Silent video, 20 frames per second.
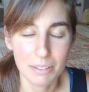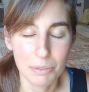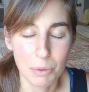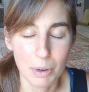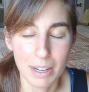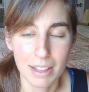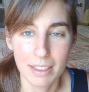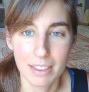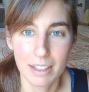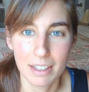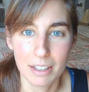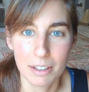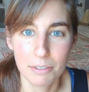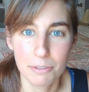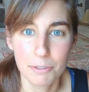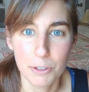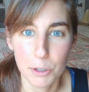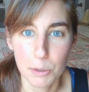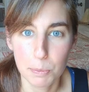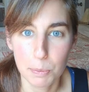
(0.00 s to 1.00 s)
one of the
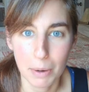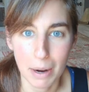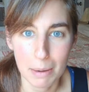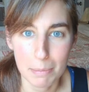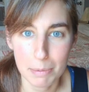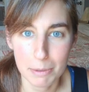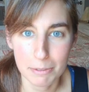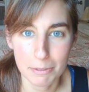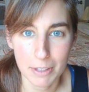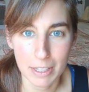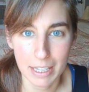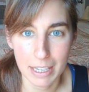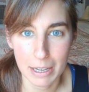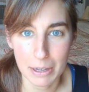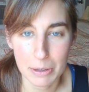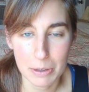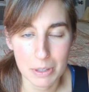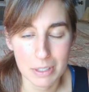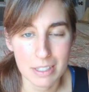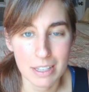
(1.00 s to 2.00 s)
food prep
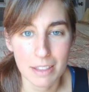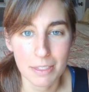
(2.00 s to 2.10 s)
videos.